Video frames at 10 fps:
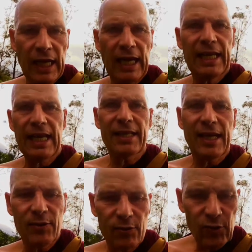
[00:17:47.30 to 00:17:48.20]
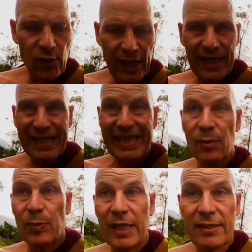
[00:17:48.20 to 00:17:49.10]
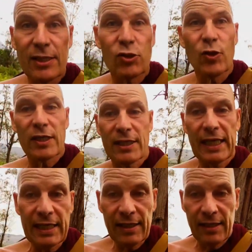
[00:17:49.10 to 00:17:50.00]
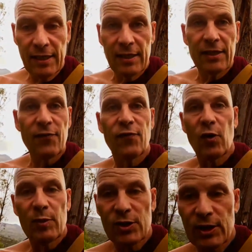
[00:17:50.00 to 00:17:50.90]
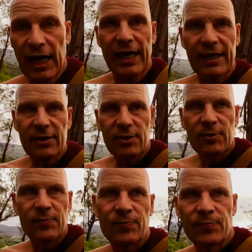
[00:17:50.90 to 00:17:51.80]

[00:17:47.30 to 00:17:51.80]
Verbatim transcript: and later down the road, an inability to attain the formless jhanas.